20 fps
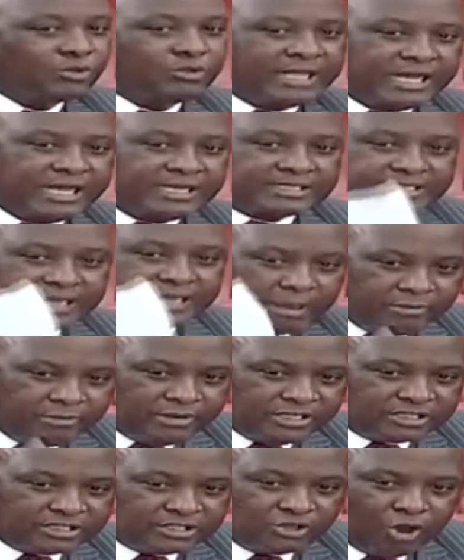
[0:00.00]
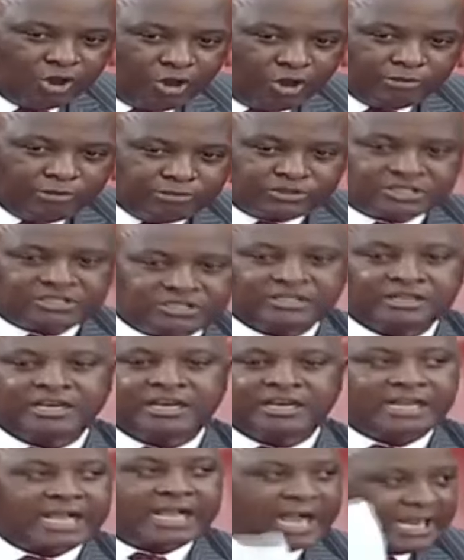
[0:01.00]
to the established norms,
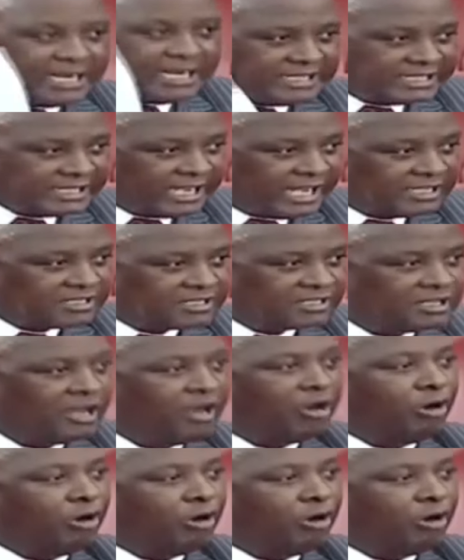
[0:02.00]
cultures